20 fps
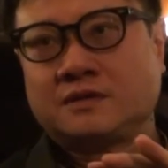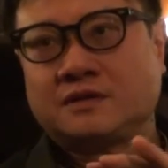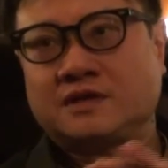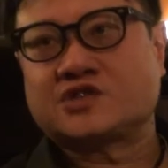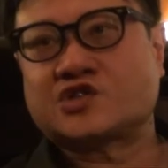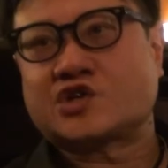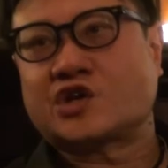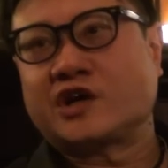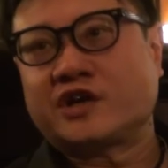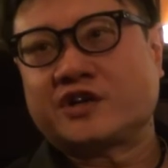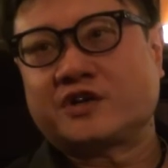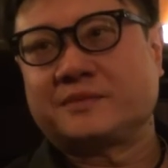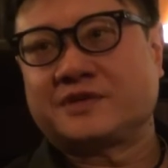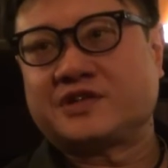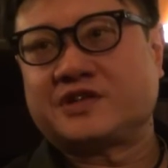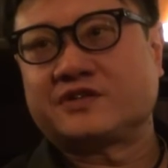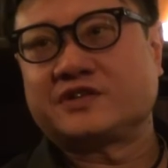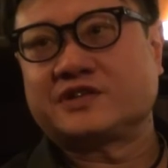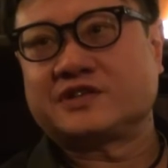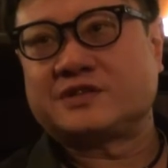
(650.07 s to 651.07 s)
describe your
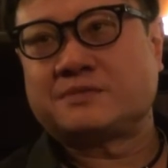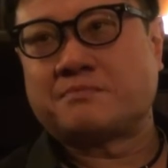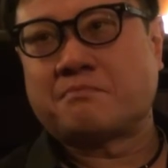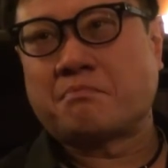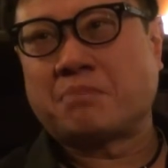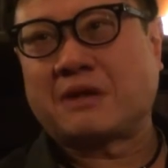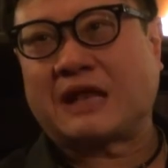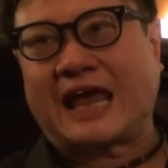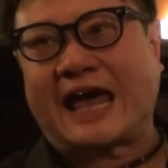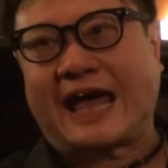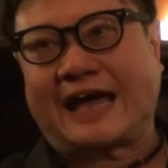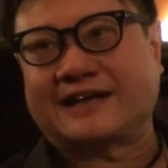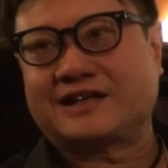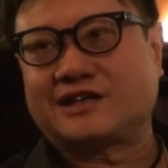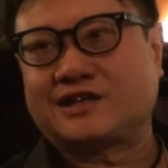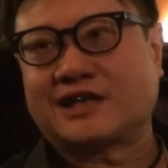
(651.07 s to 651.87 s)
material as black,